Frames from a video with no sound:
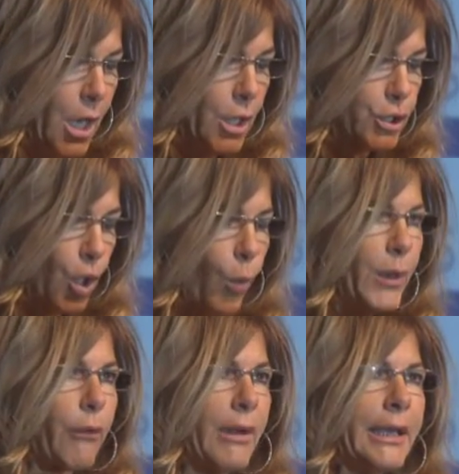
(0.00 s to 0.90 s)
So
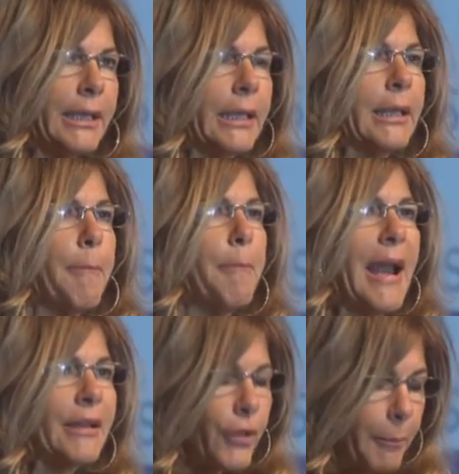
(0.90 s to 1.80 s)
we really need a
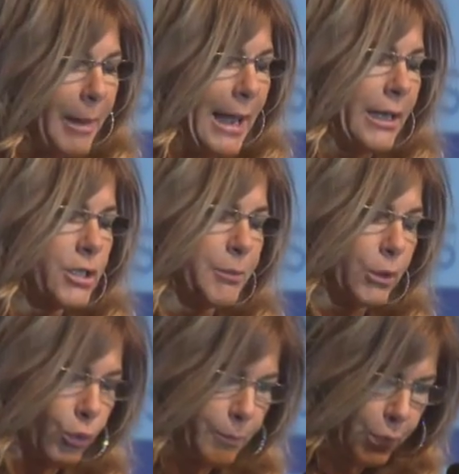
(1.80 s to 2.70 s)
better balance
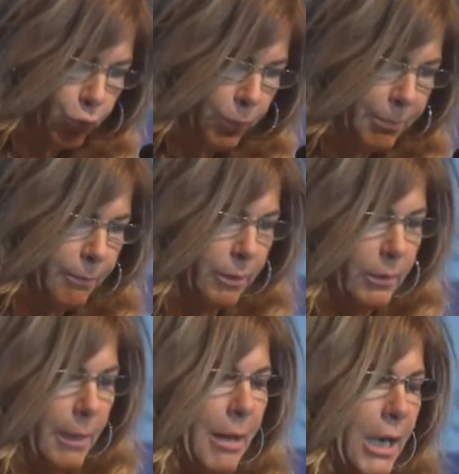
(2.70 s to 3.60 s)

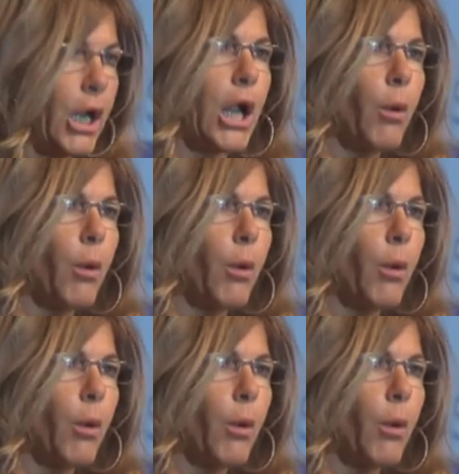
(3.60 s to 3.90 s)
among